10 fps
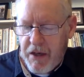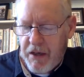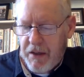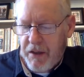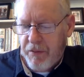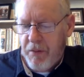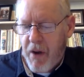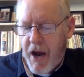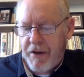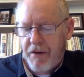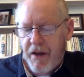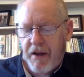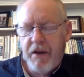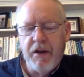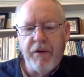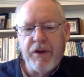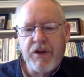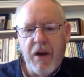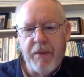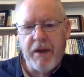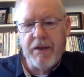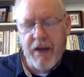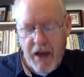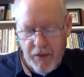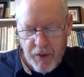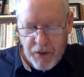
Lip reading: a reminder that there is coming a day when